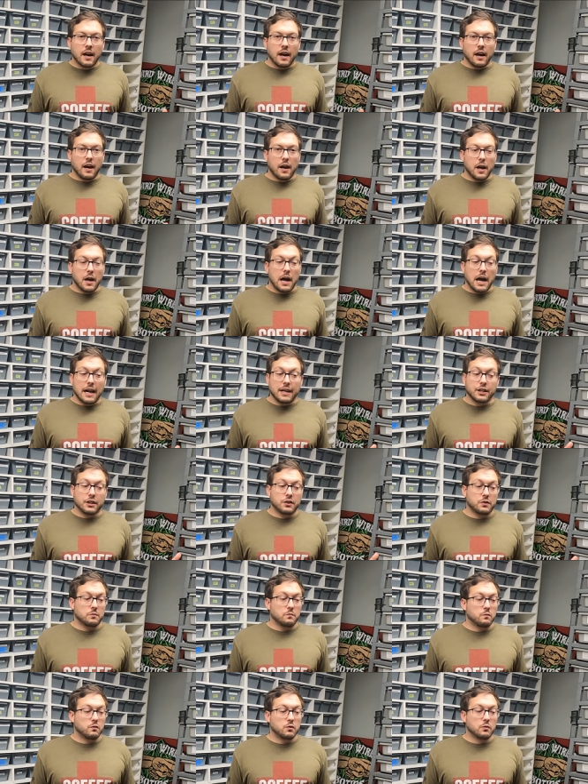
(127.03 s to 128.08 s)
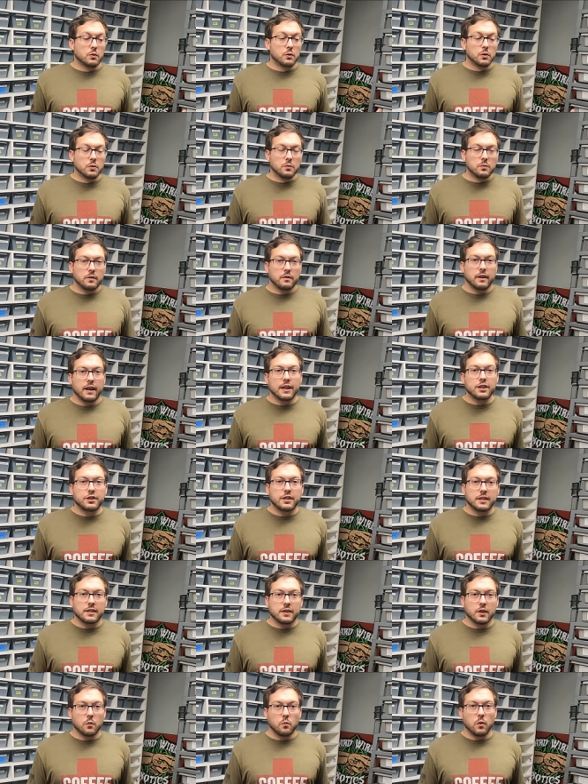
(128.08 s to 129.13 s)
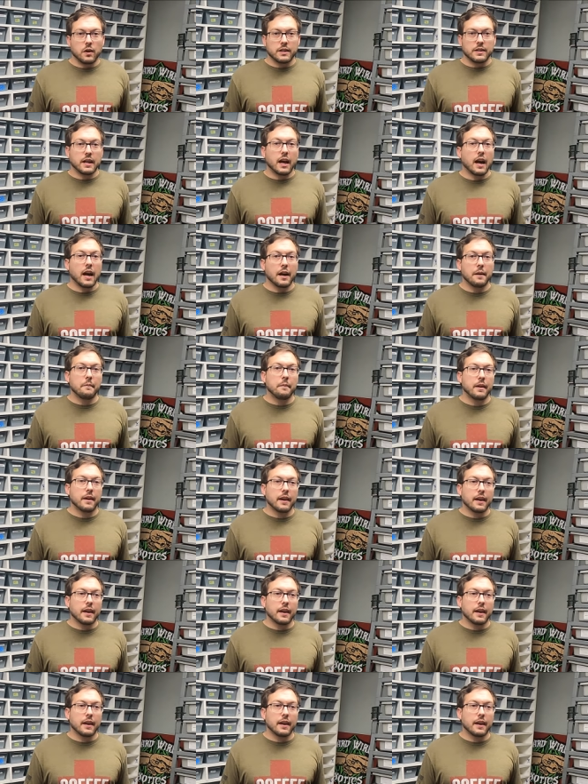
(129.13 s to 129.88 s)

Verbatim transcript: Uh, I just threw Enchi into there one time,